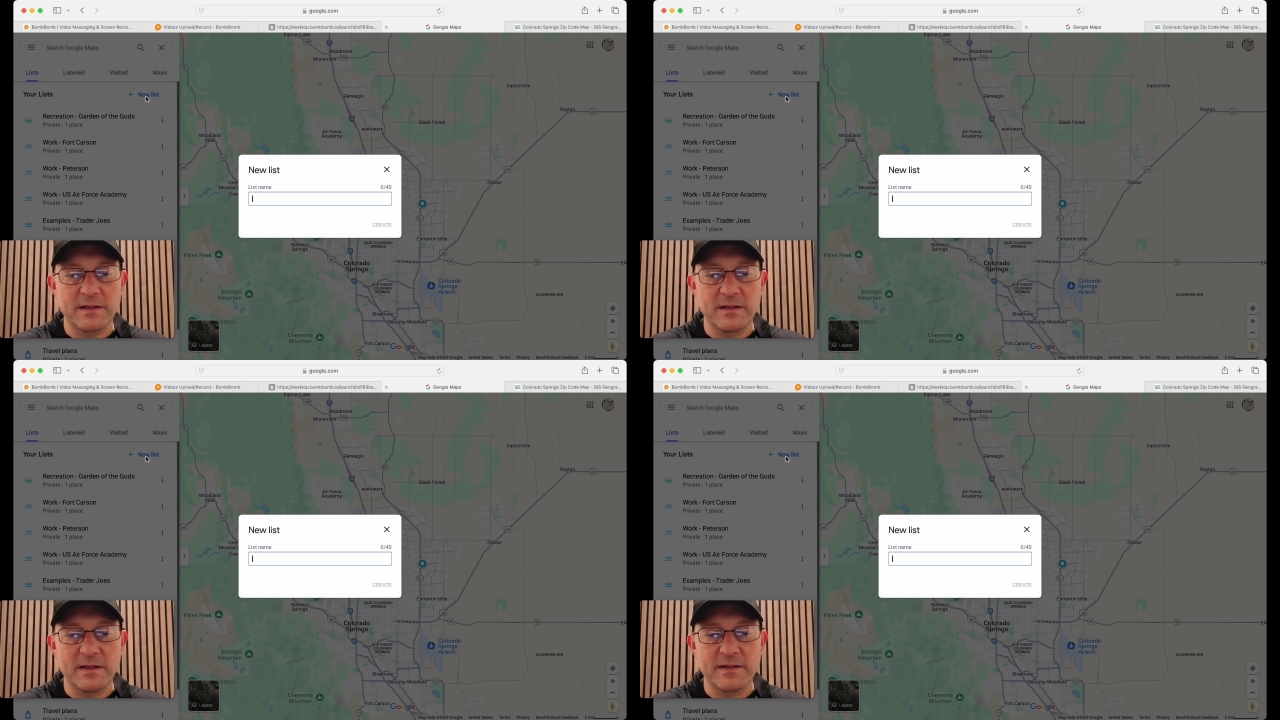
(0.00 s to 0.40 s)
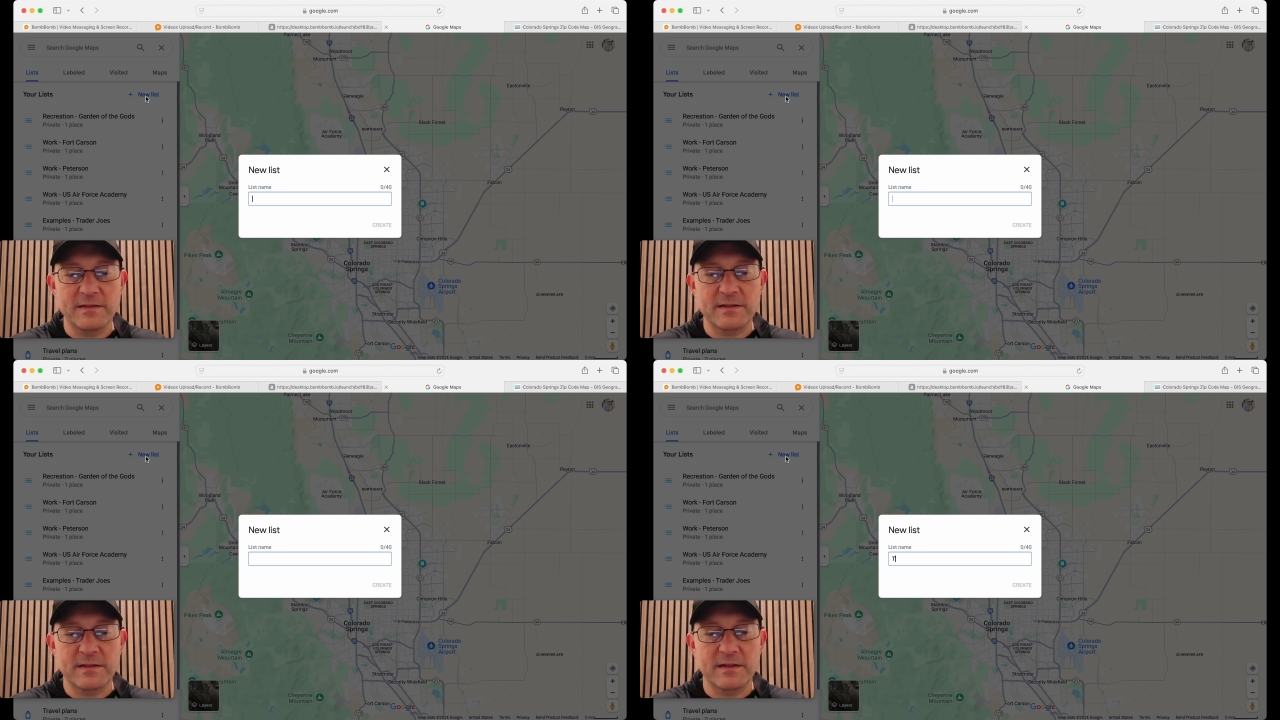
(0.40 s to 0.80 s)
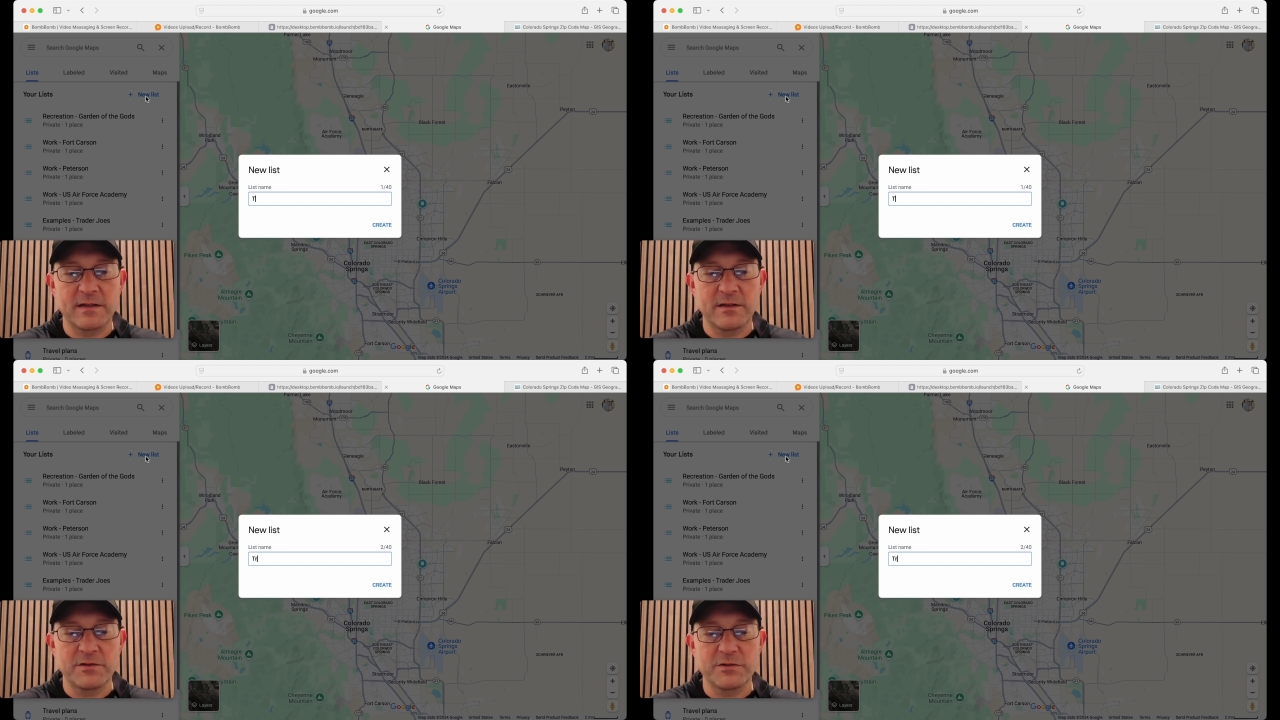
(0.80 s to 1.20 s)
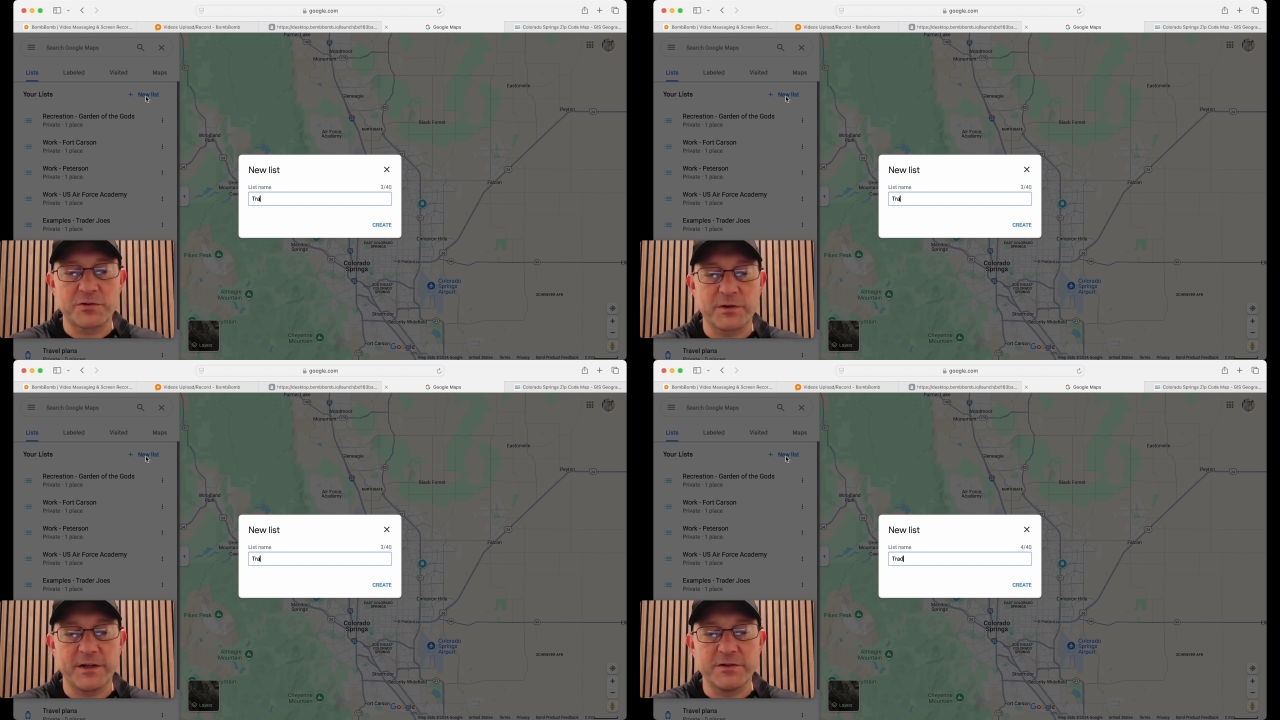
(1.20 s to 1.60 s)
list
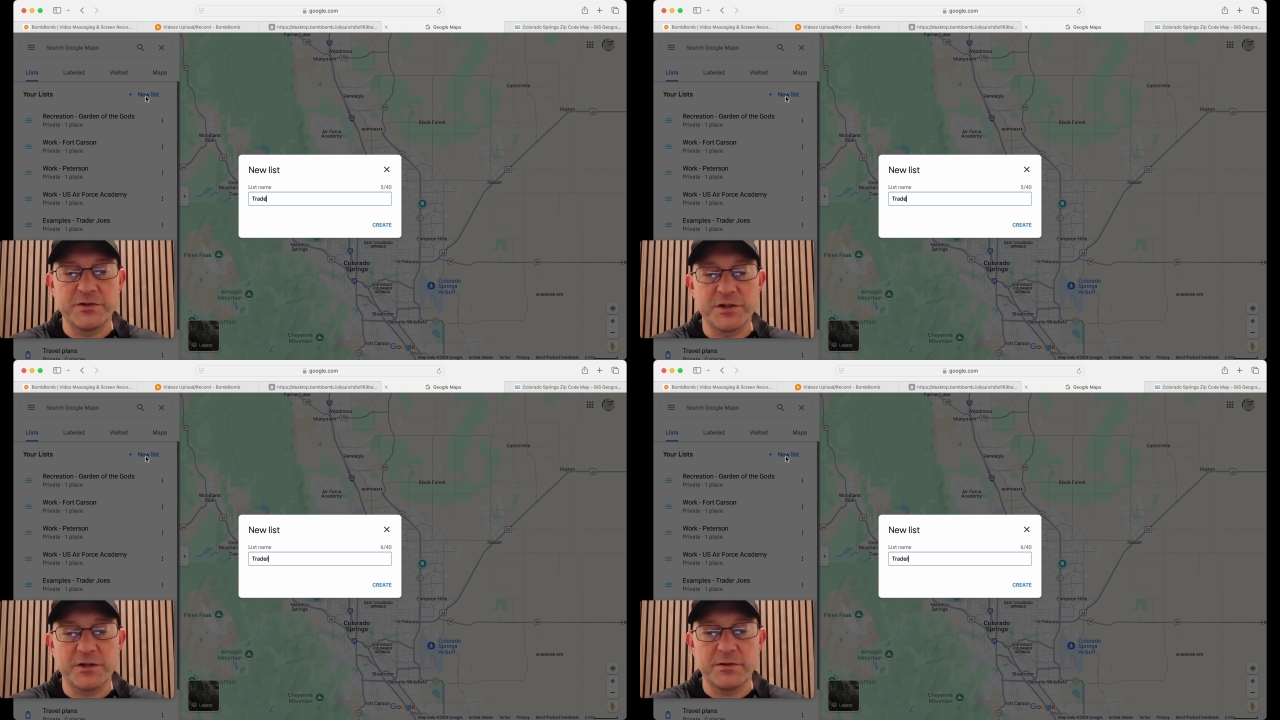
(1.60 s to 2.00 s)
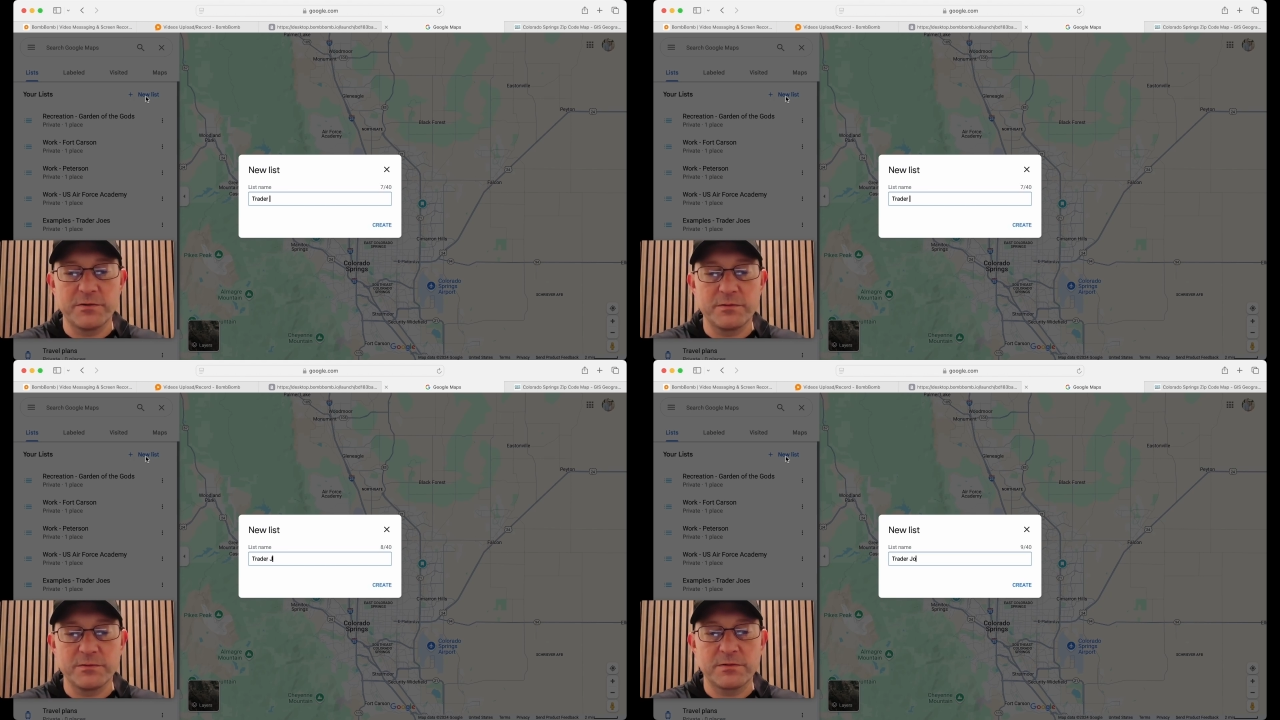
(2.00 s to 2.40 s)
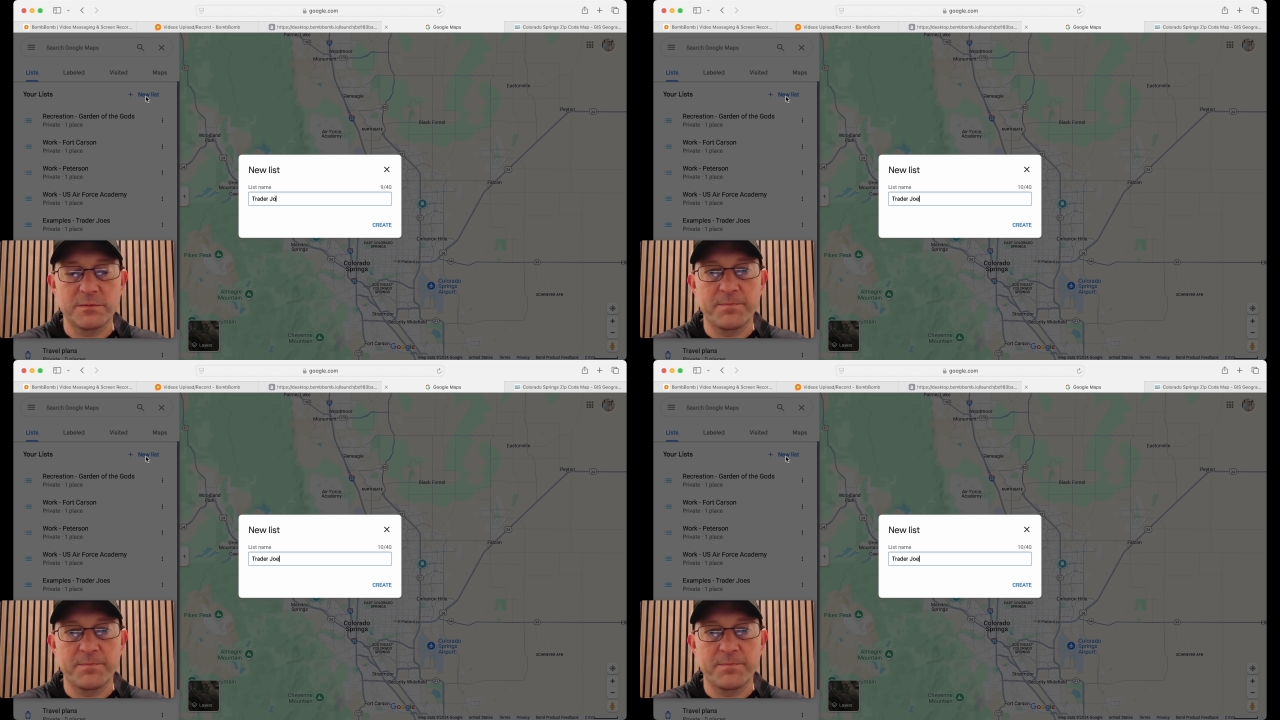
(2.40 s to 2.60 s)
Trader Joe's.